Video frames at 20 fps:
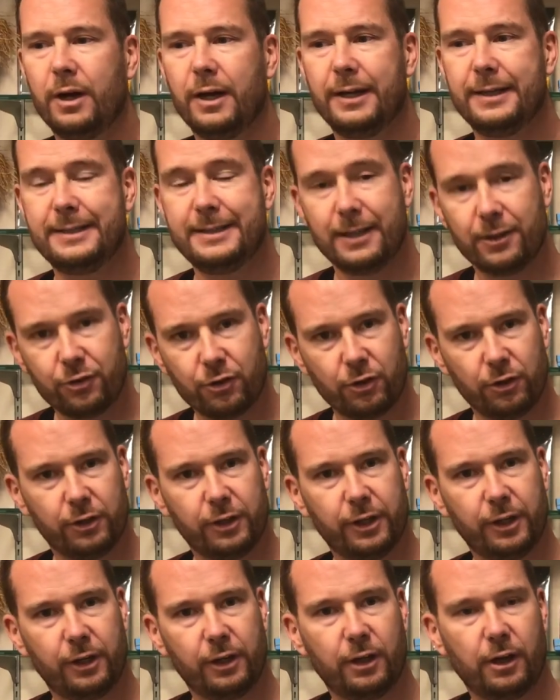
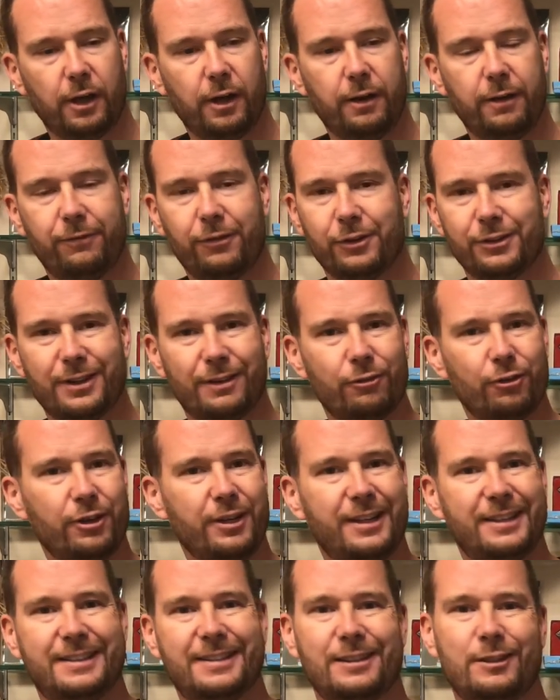Additionally, if there's ever
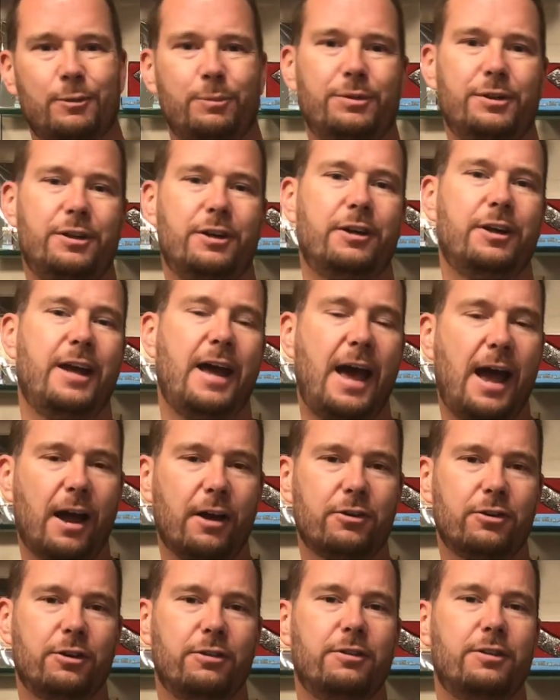any disciplinary
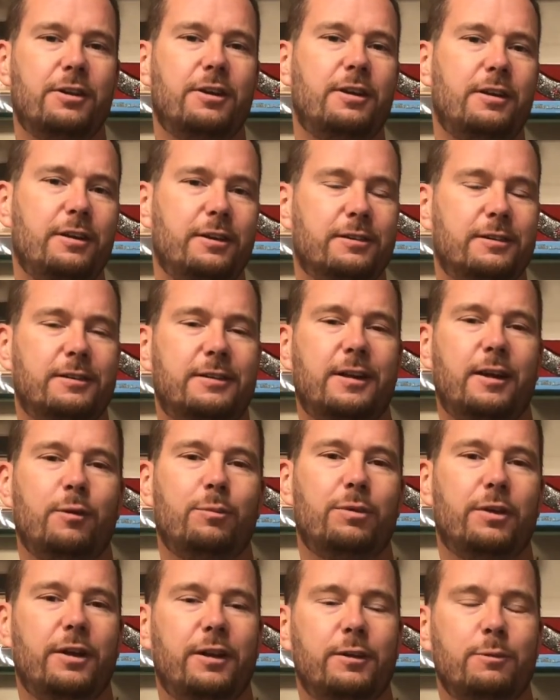action that needs to take
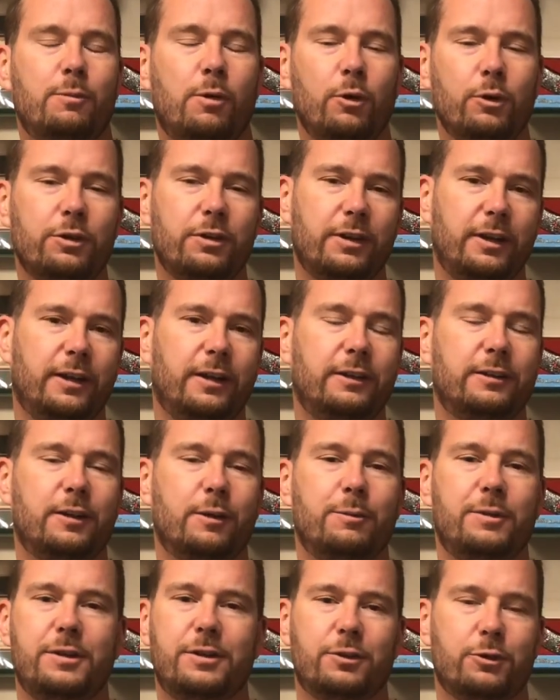place, most things can
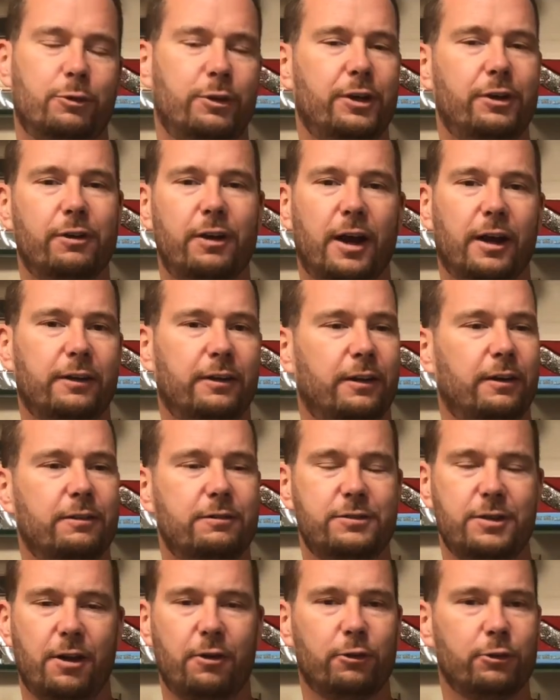be just redirected.
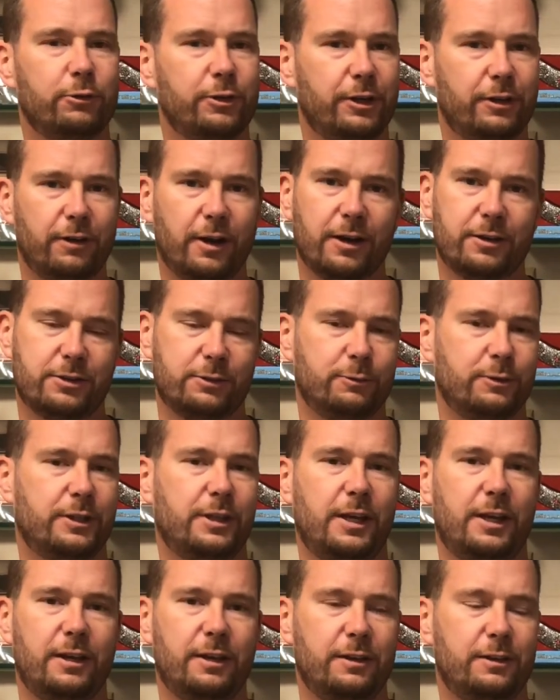General redirection with
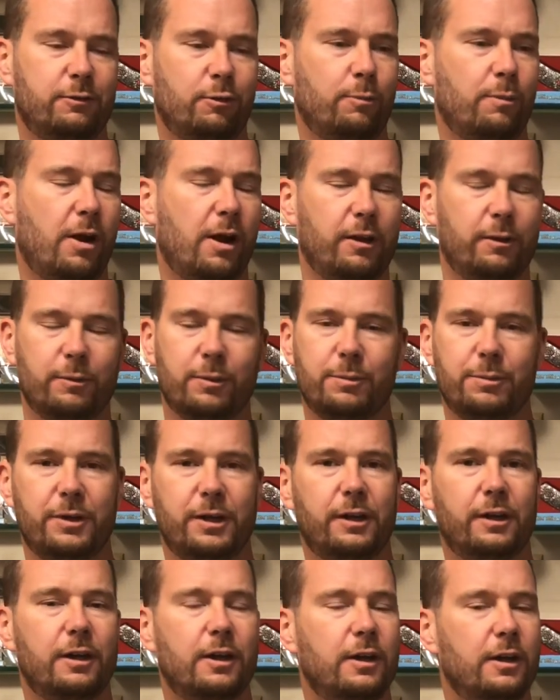kids, remind them to
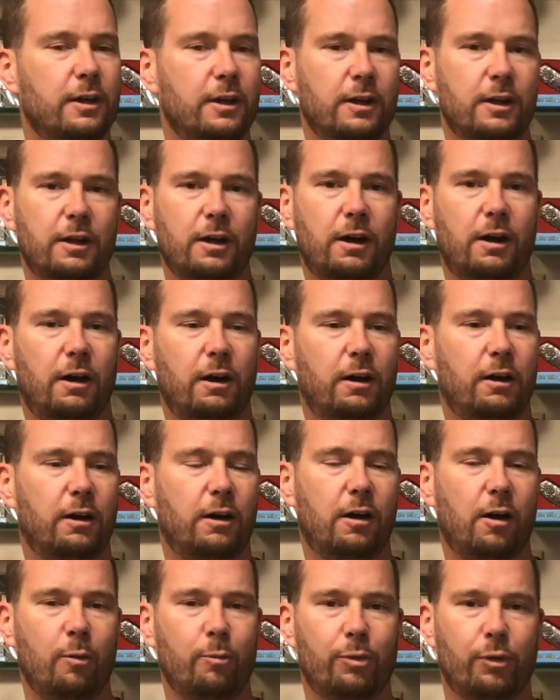be
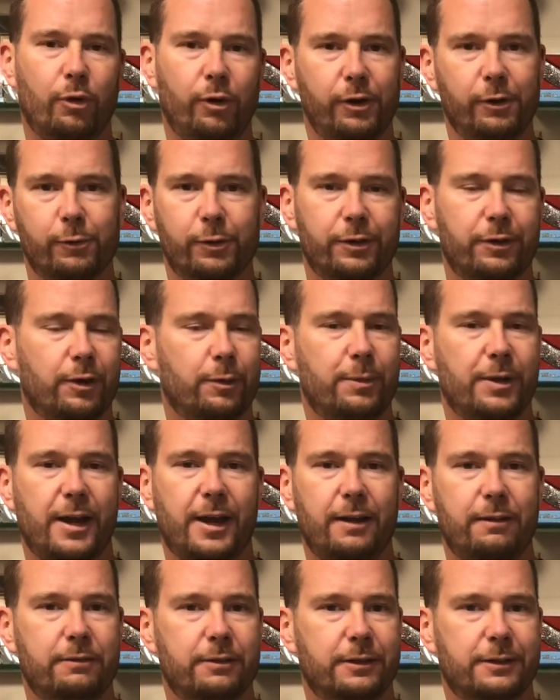on point with their
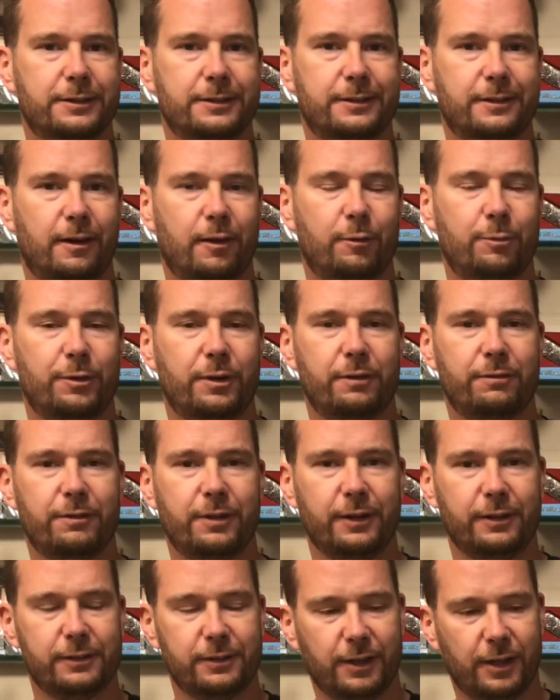behavior and stuff. But if
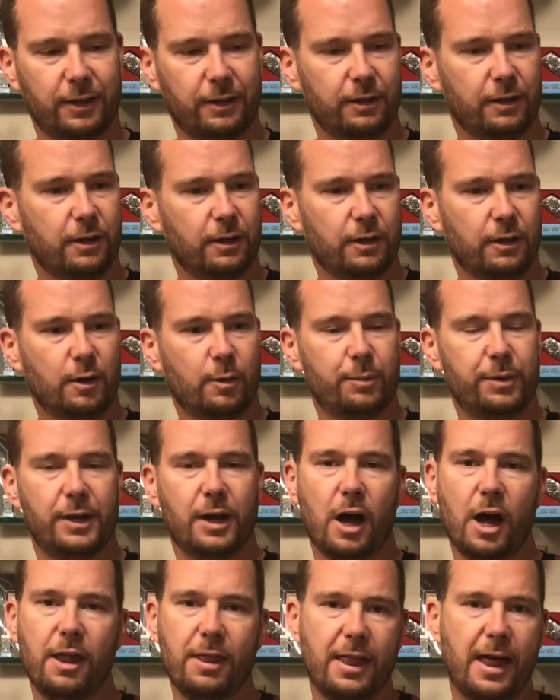things get
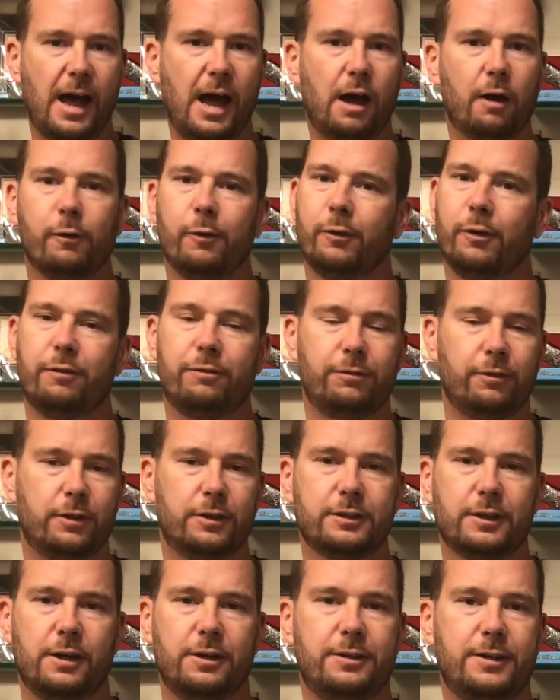beyond that, we want to
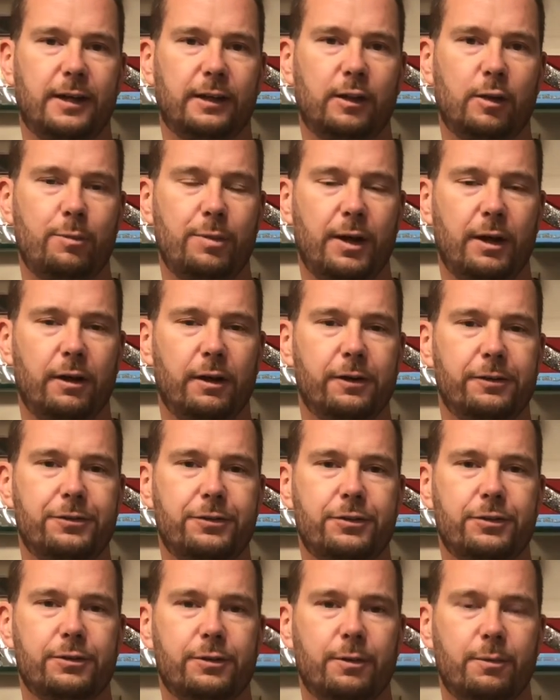first contact the
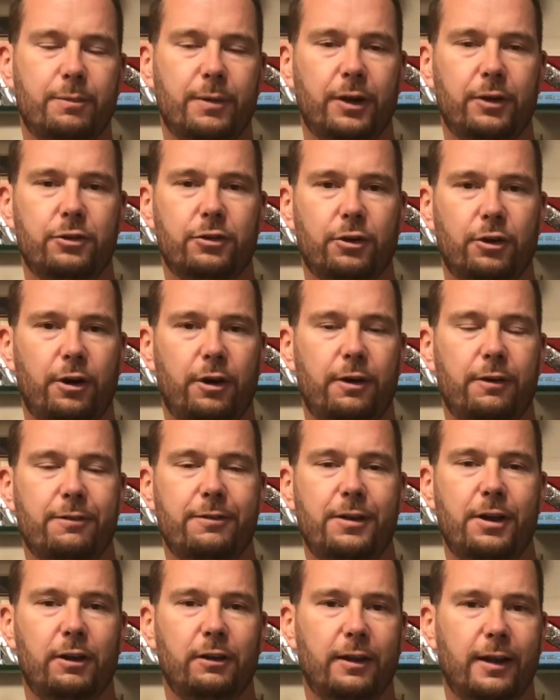parents, make sure
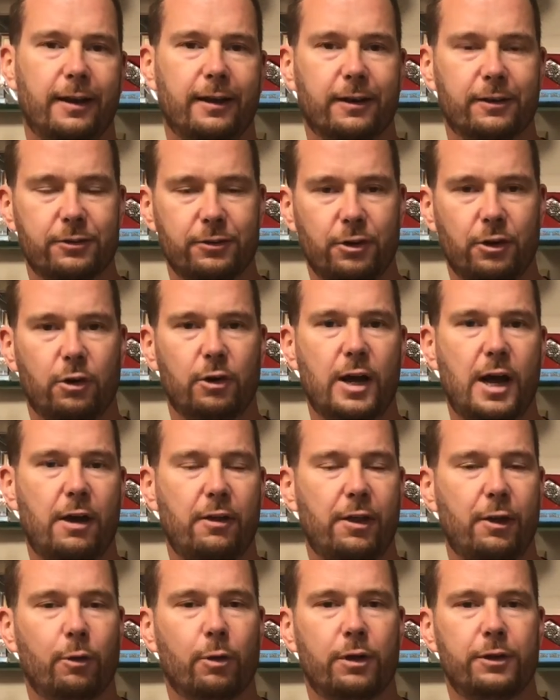they're letting us know how
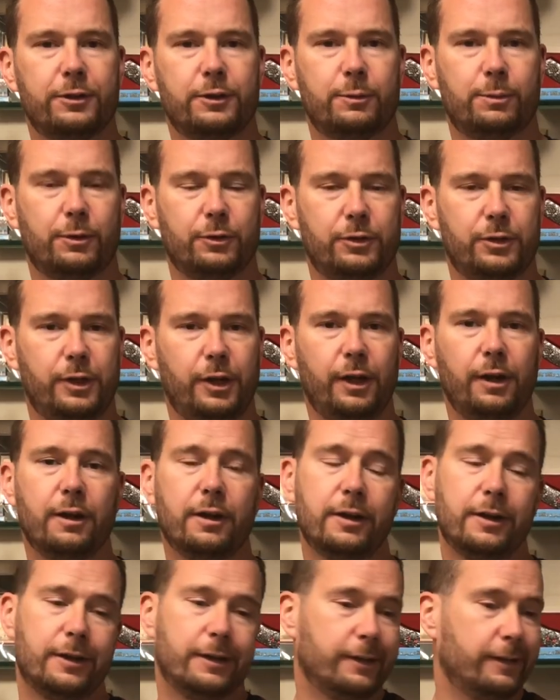they want us to proceed.
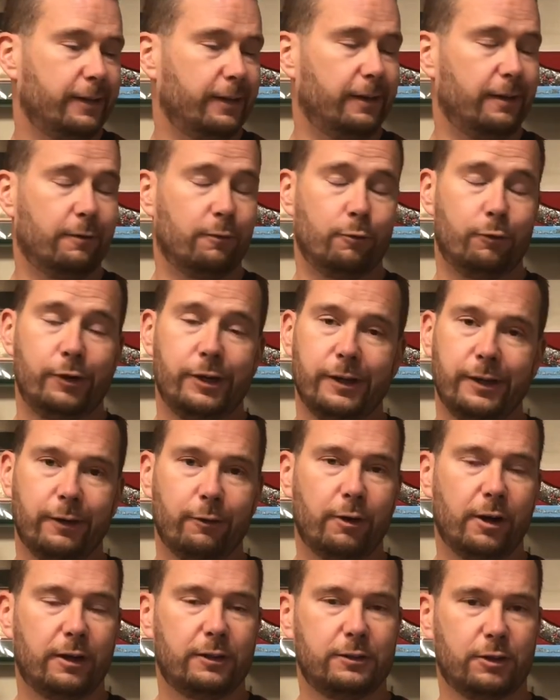And in really
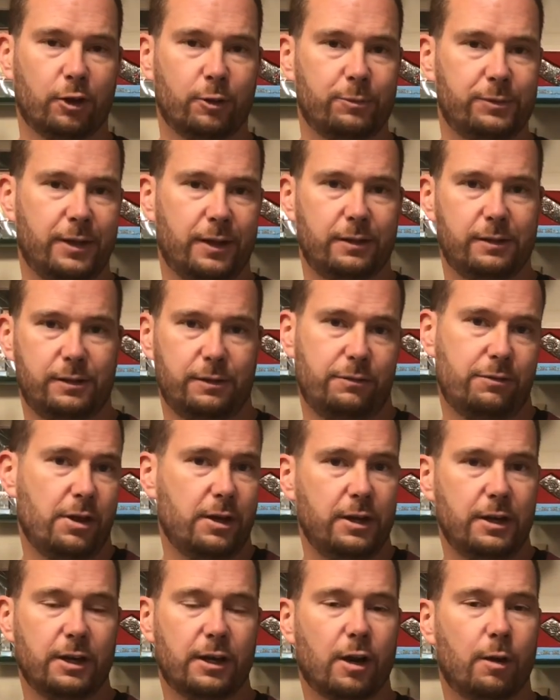rare circumstances, if they
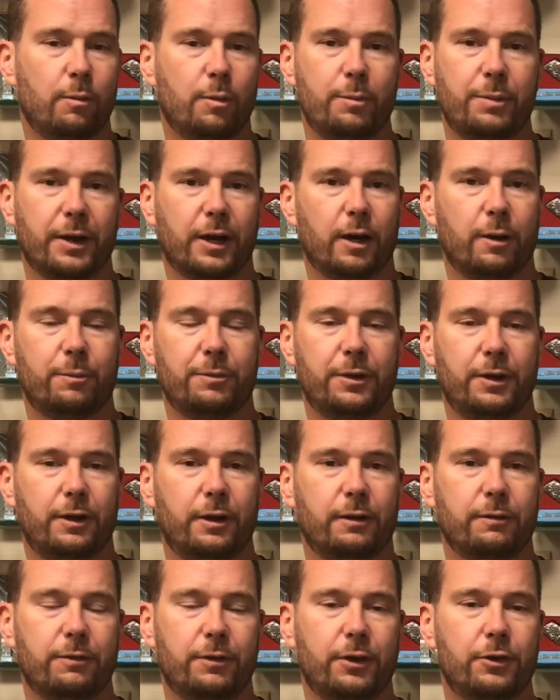need to come and pick up
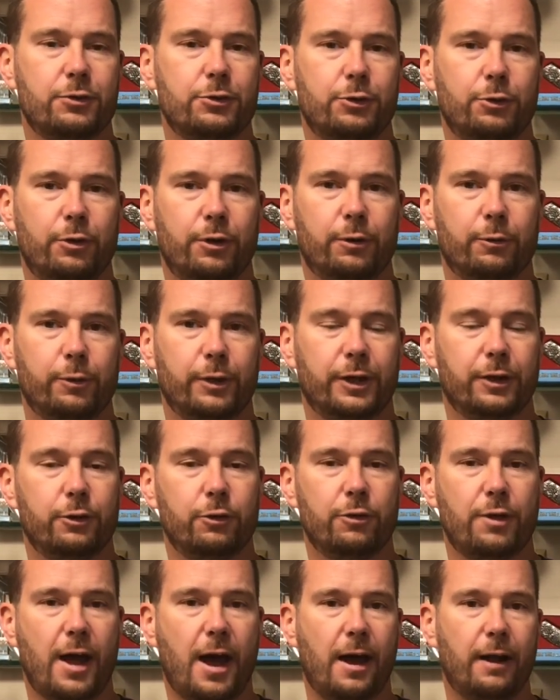their student, we can do
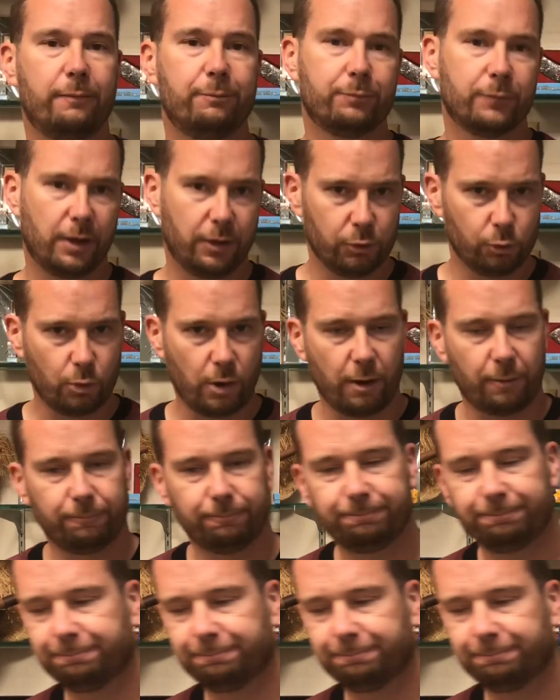that as well.